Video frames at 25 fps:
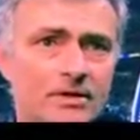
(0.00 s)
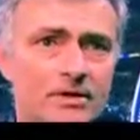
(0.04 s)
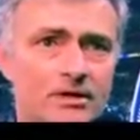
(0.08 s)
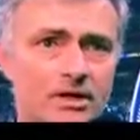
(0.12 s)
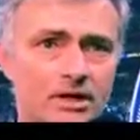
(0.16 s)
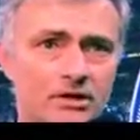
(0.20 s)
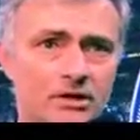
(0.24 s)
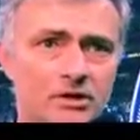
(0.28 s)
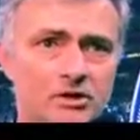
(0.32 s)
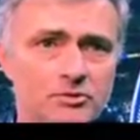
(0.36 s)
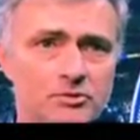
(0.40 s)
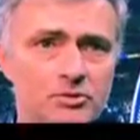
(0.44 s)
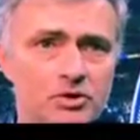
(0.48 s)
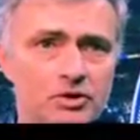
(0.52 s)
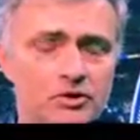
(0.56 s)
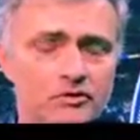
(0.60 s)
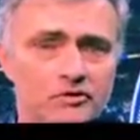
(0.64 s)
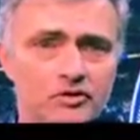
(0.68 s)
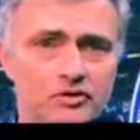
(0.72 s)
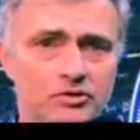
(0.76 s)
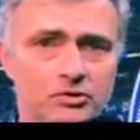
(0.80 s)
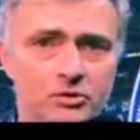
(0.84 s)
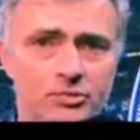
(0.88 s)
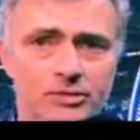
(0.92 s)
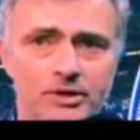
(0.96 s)
And it's
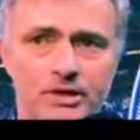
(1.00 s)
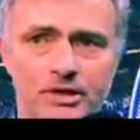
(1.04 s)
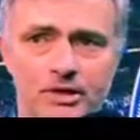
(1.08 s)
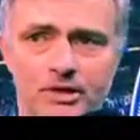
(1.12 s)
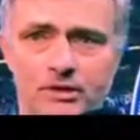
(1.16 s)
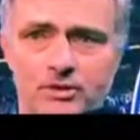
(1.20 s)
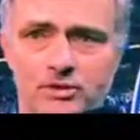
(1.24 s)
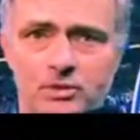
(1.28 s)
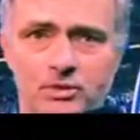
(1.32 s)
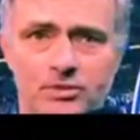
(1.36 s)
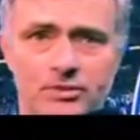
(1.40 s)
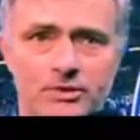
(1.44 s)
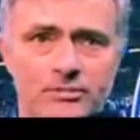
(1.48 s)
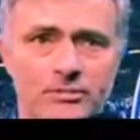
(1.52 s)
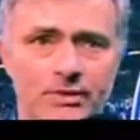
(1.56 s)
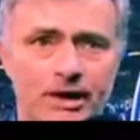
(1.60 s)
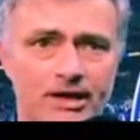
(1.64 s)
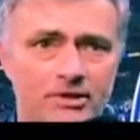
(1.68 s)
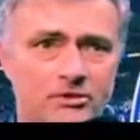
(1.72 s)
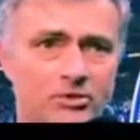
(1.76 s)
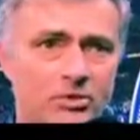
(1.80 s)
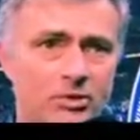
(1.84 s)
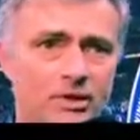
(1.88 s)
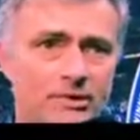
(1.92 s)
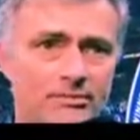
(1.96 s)
beautiful to be
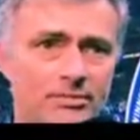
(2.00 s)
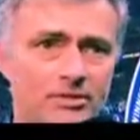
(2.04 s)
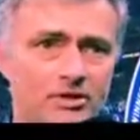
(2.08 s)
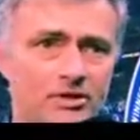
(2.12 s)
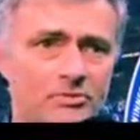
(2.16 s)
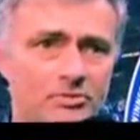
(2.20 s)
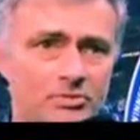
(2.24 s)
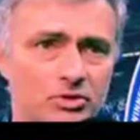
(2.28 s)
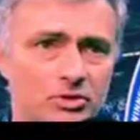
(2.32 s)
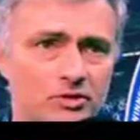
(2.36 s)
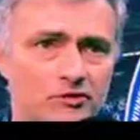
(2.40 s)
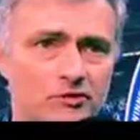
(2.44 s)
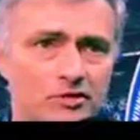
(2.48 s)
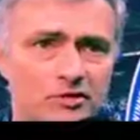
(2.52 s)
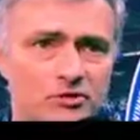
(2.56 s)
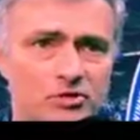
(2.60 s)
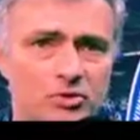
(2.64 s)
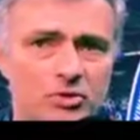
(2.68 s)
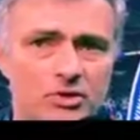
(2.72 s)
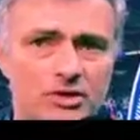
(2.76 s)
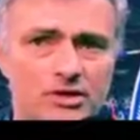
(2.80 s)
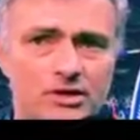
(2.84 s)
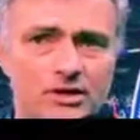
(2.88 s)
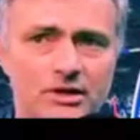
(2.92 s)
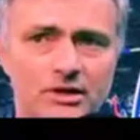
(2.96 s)
back to Wembley. It's beautiful
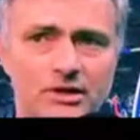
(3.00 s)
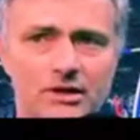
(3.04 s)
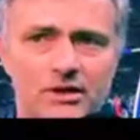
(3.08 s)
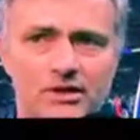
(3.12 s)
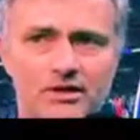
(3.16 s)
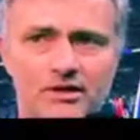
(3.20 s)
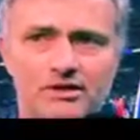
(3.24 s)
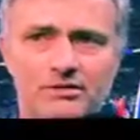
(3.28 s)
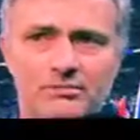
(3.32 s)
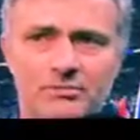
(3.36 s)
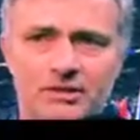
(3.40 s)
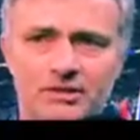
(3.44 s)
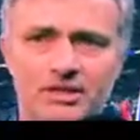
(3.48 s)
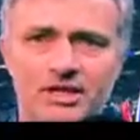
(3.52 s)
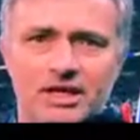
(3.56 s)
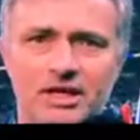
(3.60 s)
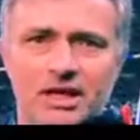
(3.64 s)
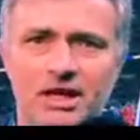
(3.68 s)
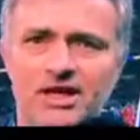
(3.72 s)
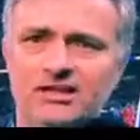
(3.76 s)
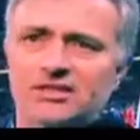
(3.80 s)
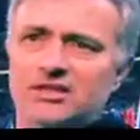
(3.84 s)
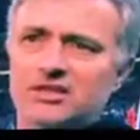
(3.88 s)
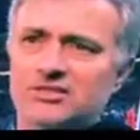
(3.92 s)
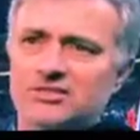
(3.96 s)
to win. But
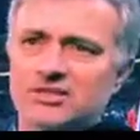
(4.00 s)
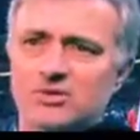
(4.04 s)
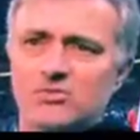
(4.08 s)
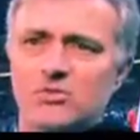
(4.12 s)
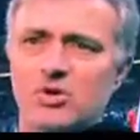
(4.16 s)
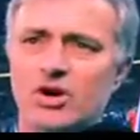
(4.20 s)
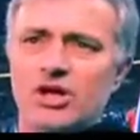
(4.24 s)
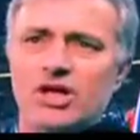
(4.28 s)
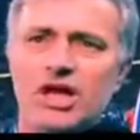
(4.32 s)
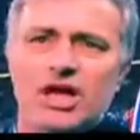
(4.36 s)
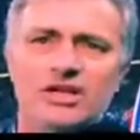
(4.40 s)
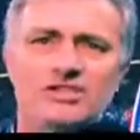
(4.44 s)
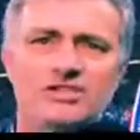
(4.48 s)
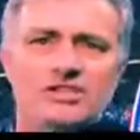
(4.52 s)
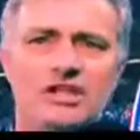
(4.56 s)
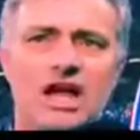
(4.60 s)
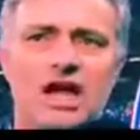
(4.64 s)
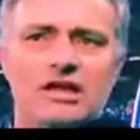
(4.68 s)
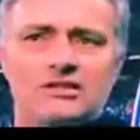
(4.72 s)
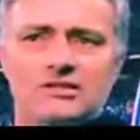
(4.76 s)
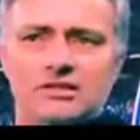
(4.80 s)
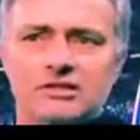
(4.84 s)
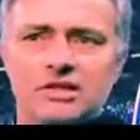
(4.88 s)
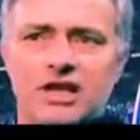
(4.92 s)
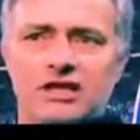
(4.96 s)
again, the same way I
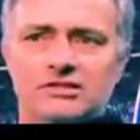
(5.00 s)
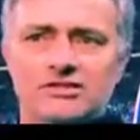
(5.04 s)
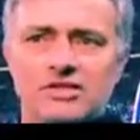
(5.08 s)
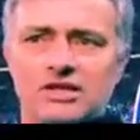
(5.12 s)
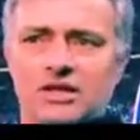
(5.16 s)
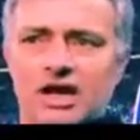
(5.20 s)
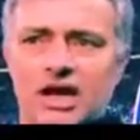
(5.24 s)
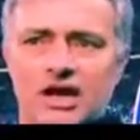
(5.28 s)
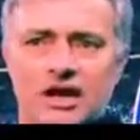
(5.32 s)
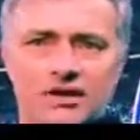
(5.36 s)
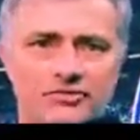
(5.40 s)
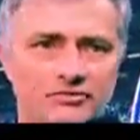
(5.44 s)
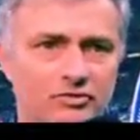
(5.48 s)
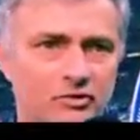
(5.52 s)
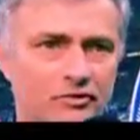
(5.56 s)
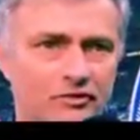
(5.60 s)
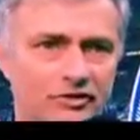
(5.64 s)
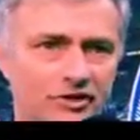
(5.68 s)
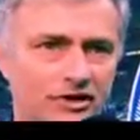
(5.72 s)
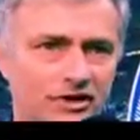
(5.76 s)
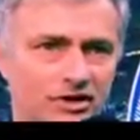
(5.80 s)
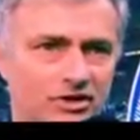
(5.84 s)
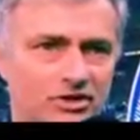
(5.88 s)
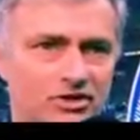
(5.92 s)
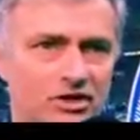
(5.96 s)
started, I think I have to
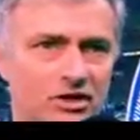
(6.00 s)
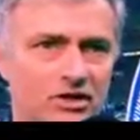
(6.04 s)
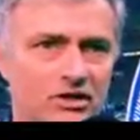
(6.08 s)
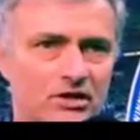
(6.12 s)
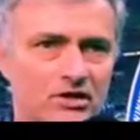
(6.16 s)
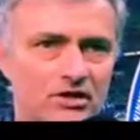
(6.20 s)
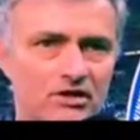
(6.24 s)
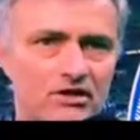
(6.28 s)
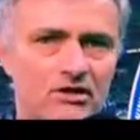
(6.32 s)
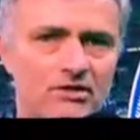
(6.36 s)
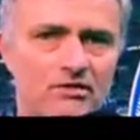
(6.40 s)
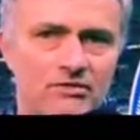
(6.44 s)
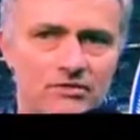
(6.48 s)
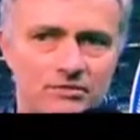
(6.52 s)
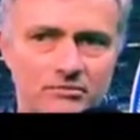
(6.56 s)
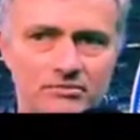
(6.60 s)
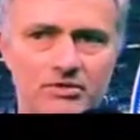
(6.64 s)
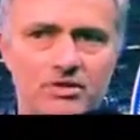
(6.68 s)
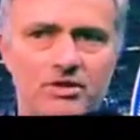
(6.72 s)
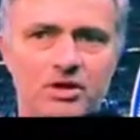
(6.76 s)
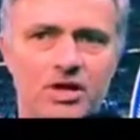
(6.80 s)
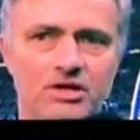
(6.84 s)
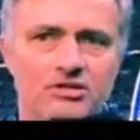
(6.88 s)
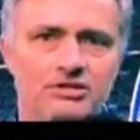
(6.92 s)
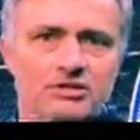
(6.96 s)
finish,
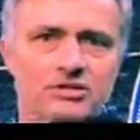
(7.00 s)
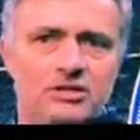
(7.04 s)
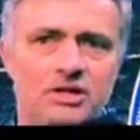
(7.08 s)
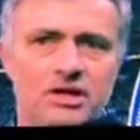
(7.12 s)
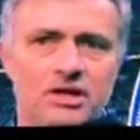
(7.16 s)
because